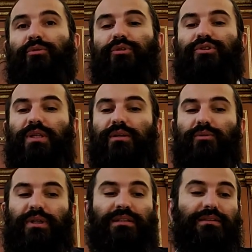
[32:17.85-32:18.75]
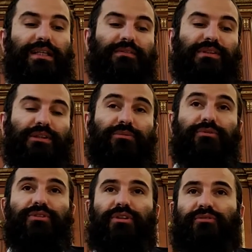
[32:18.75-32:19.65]
We generally wait until after Yom
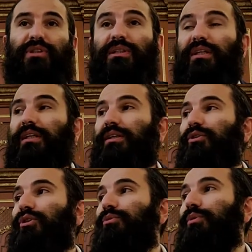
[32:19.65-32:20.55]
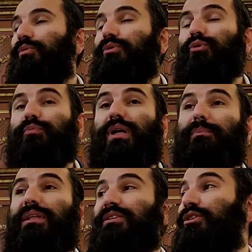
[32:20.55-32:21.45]
Tov is over in order to be able to do properly.